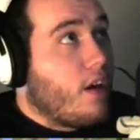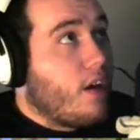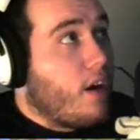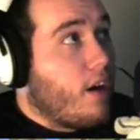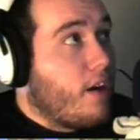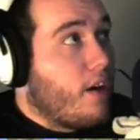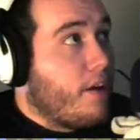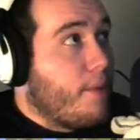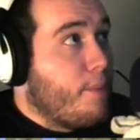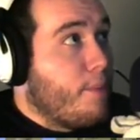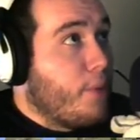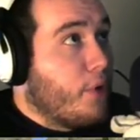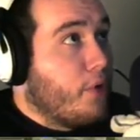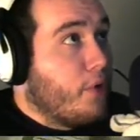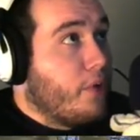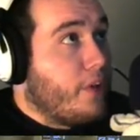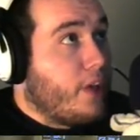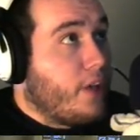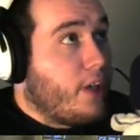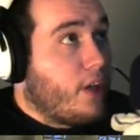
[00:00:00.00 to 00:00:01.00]

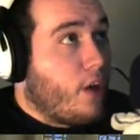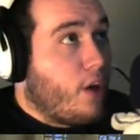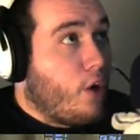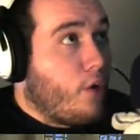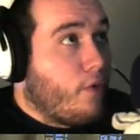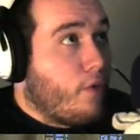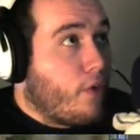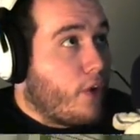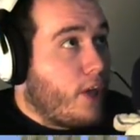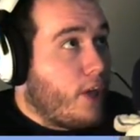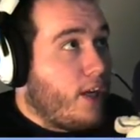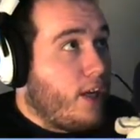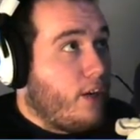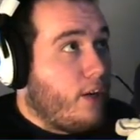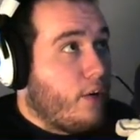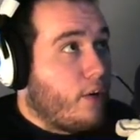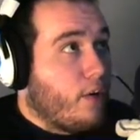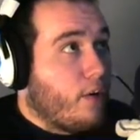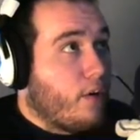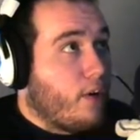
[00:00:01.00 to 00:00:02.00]
building over
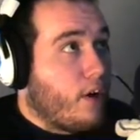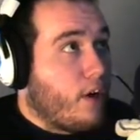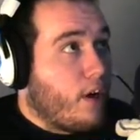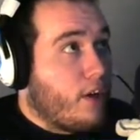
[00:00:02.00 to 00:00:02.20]
here,